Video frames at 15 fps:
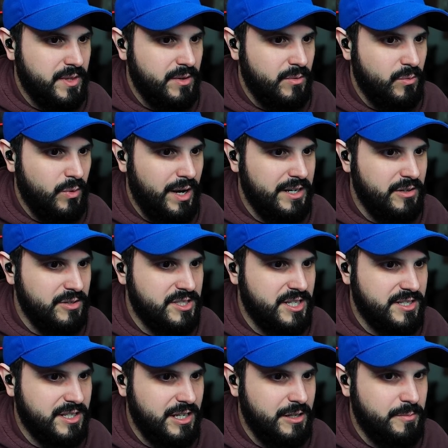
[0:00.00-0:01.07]
Waddles
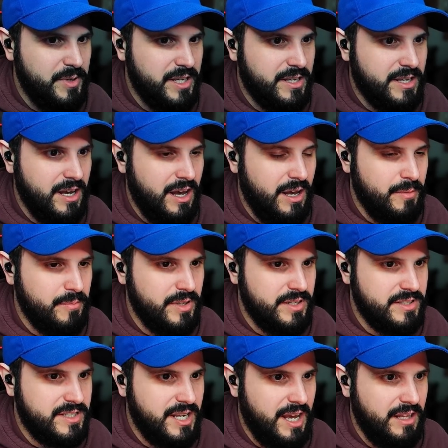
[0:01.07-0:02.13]
is going to become
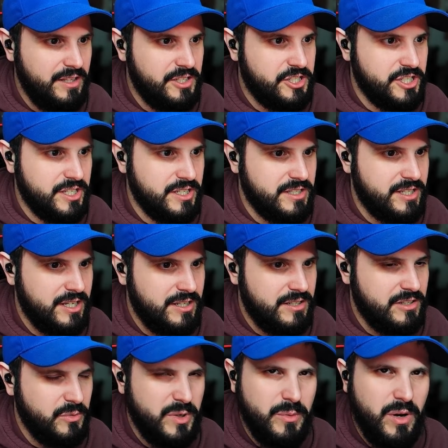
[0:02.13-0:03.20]
intelligent.
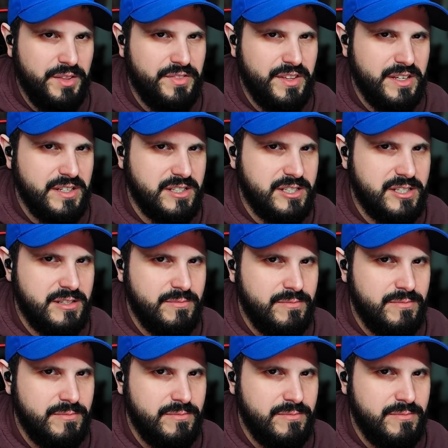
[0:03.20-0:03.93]
Do we want this?